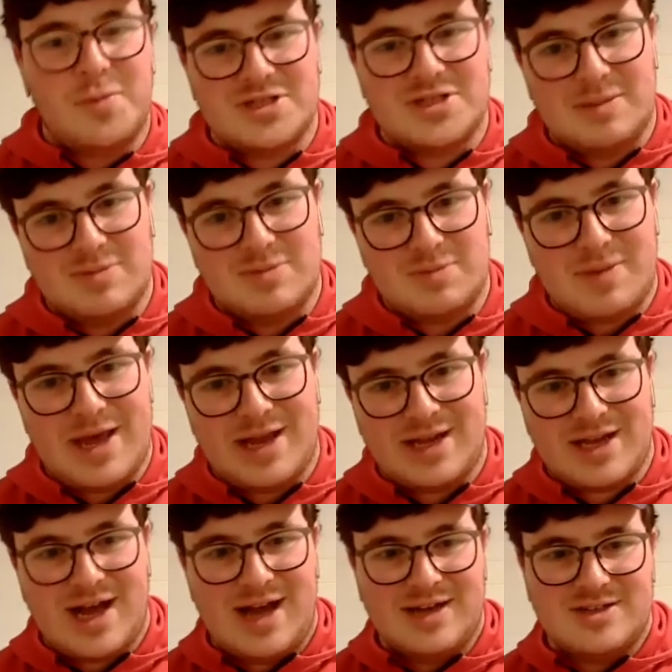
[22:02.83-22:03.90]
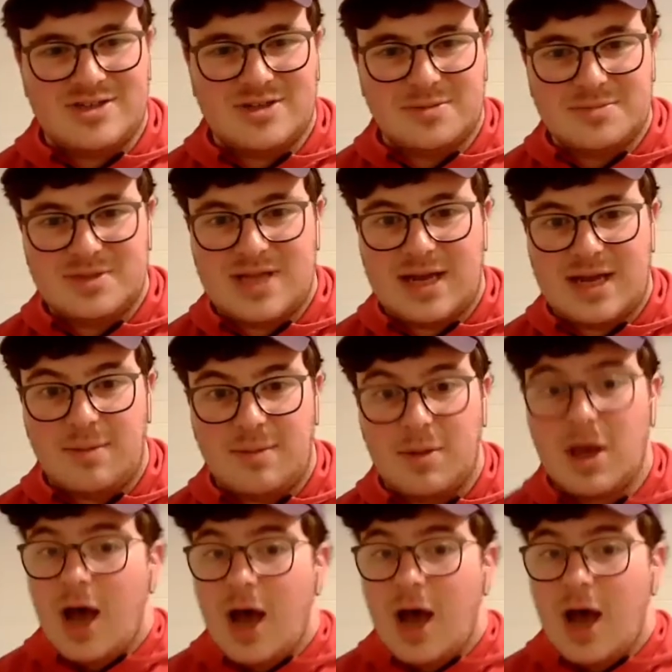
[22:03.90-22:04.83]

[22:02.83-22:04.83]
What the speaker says: team's pick kind of sums that up.